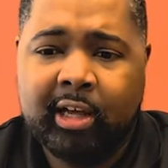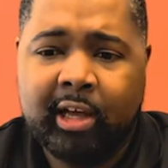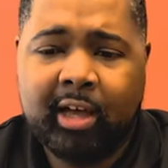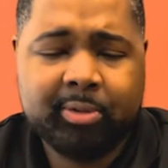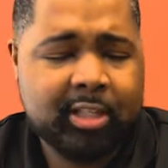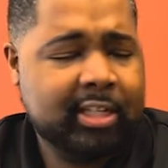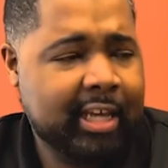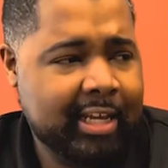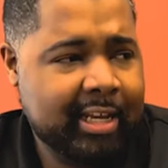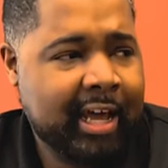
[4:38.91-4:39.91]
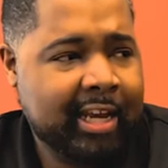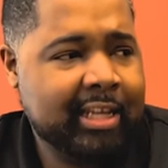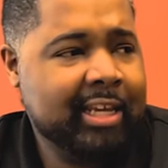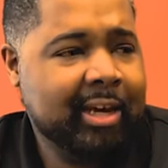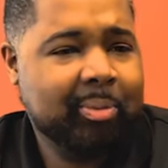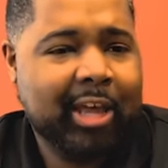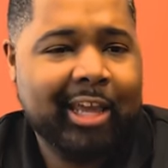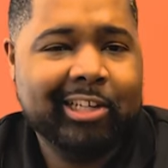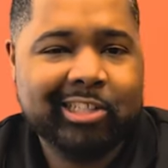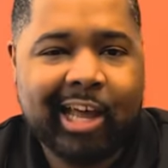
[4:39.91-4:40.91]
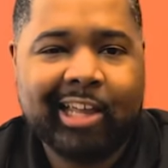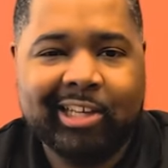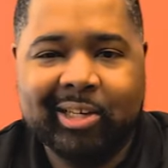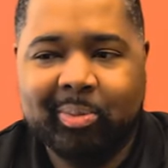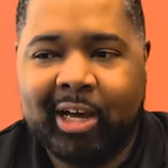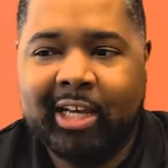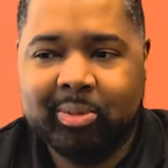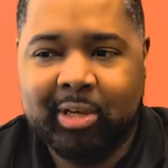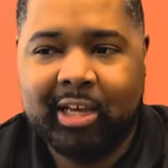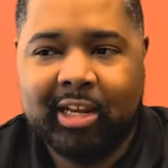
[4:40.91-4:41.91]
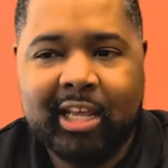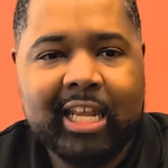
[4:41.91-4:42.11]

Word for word: Uh, up to the day he died, he kept a shotgun by his bed,